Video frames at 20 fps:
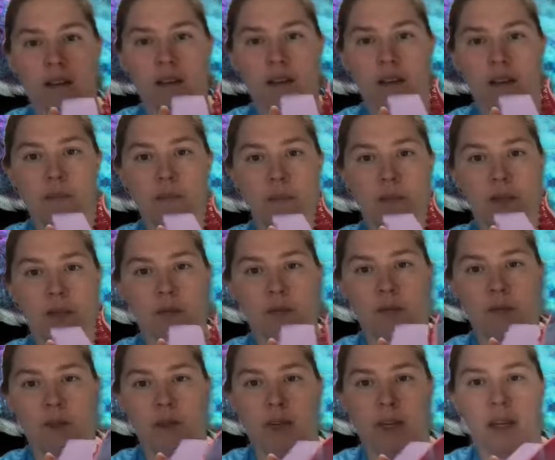in
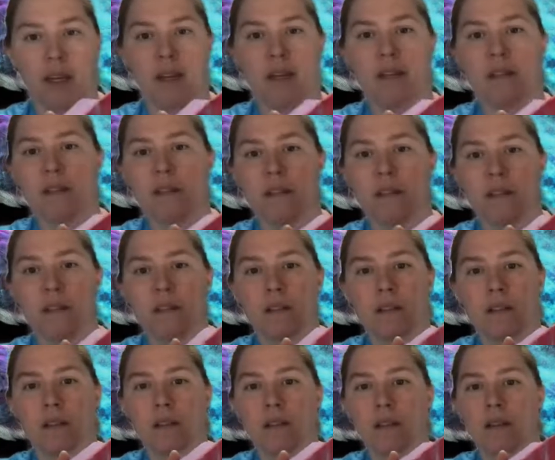between.
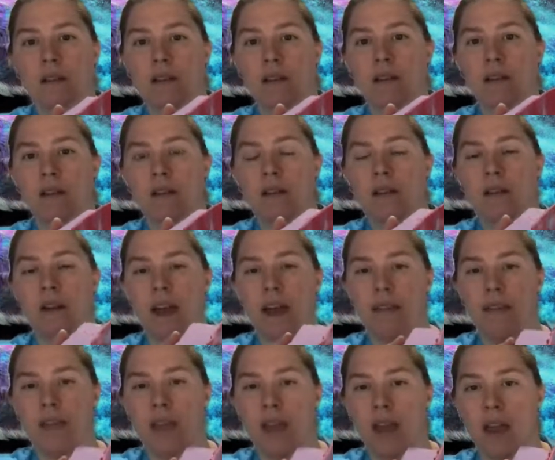
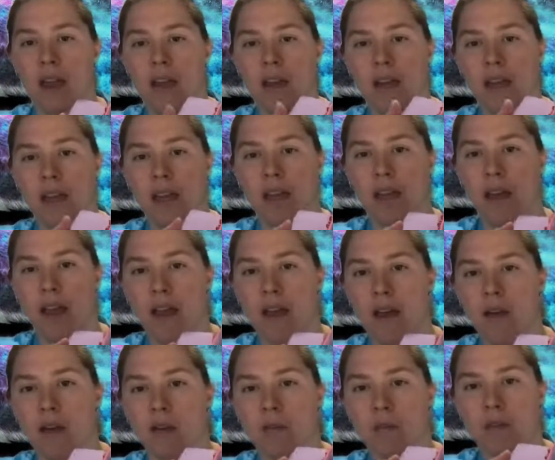And then it
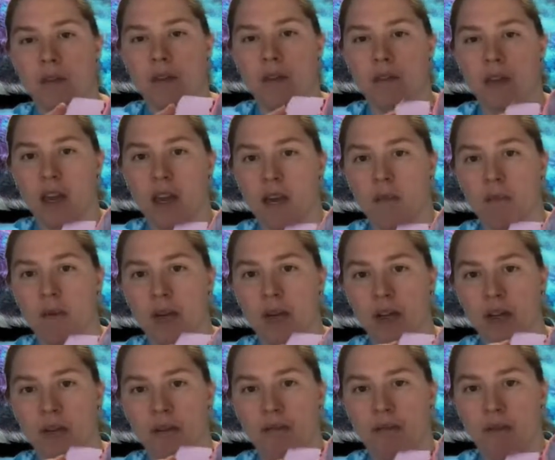helps if I
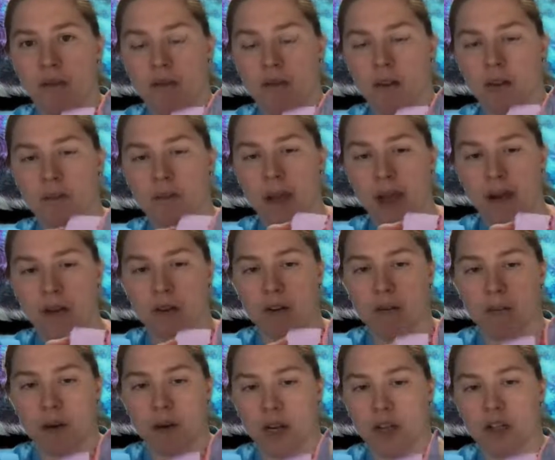put forward,
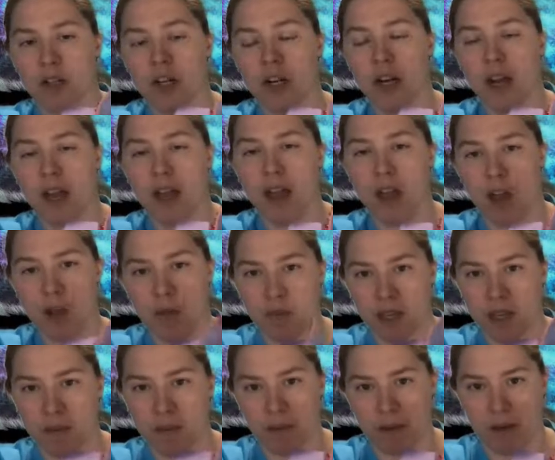backward pressure, it helps
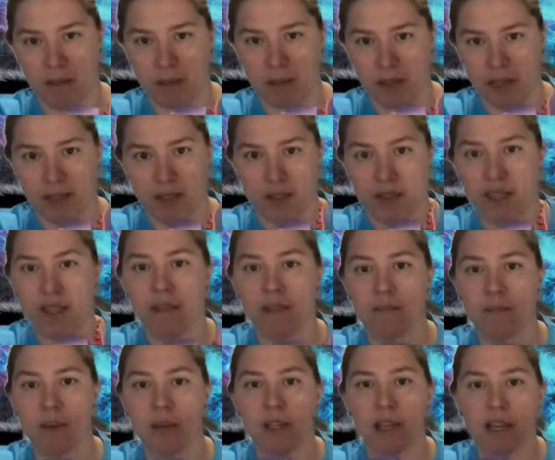keep it in place.
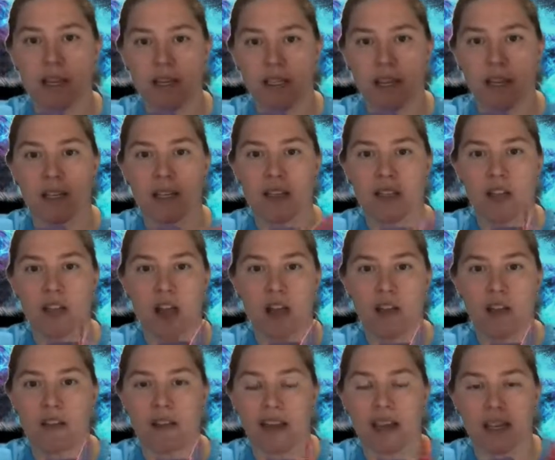But like I said, it's
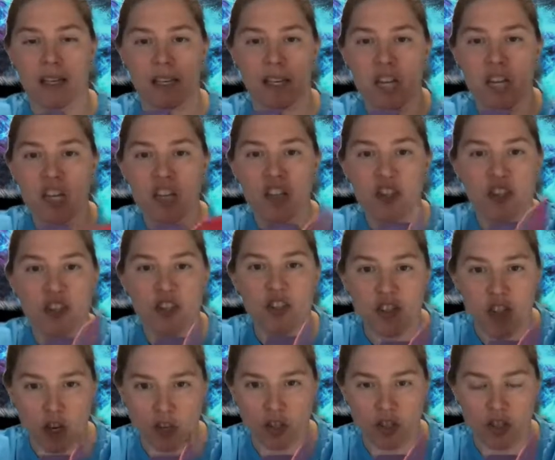not like
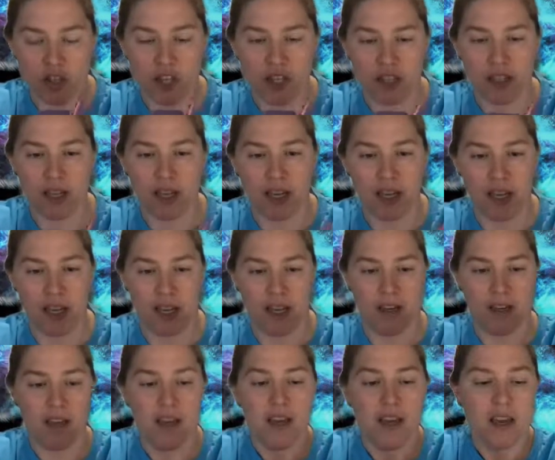suctioned
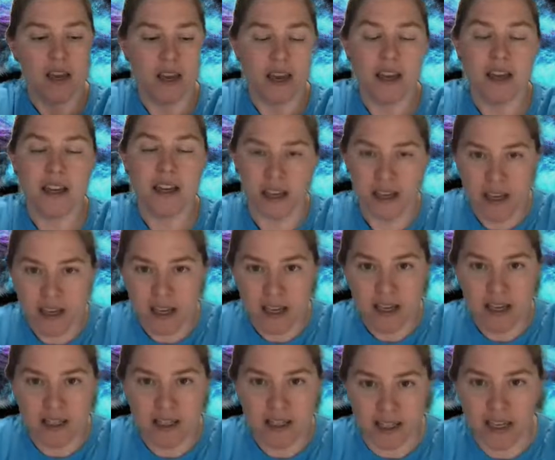in.
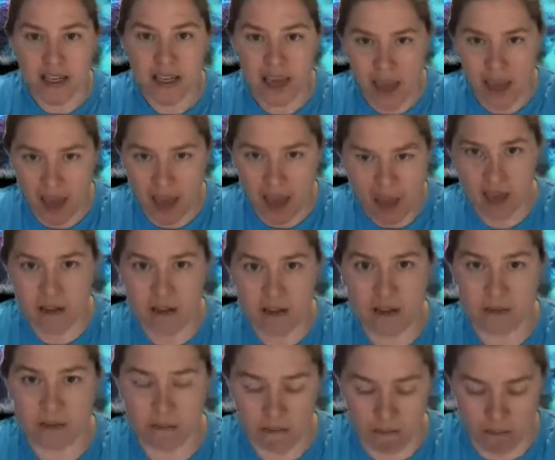It
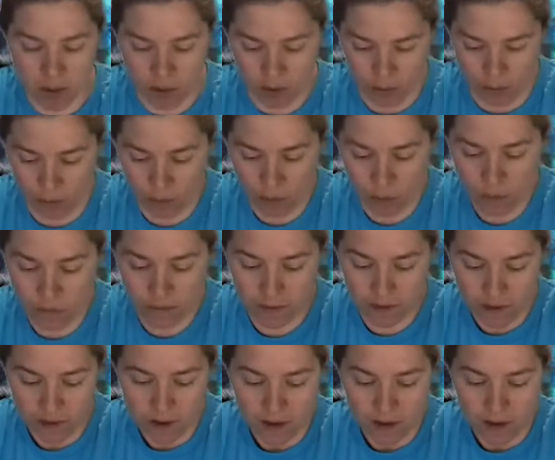can move,